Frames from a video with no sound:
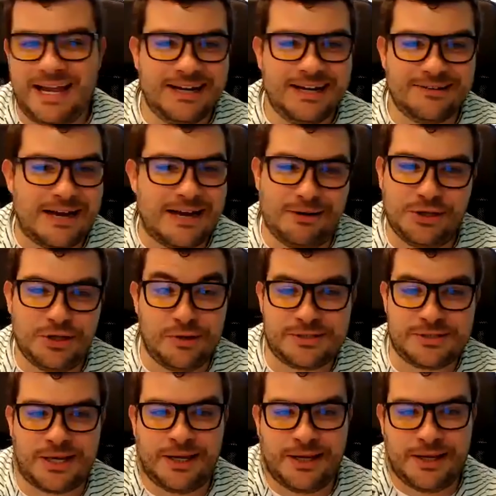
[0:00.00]
are now
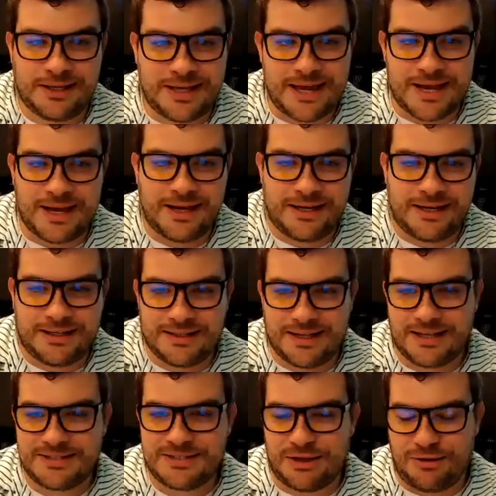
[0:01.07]
using it again.
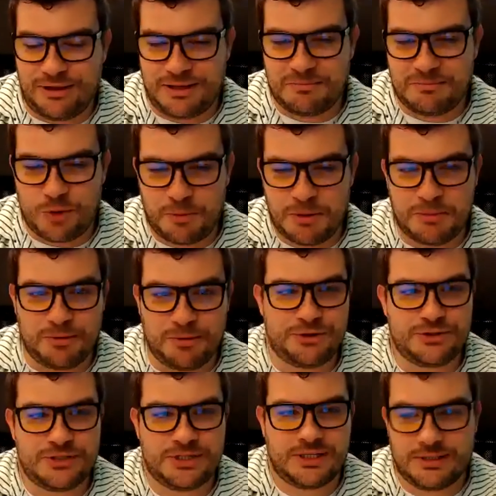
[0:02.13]
And so like more people are
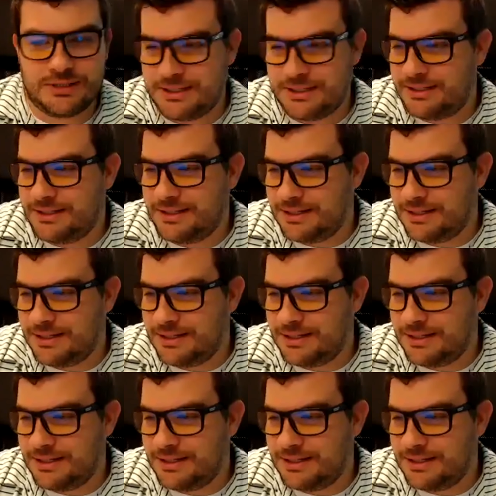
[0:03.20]
using it. And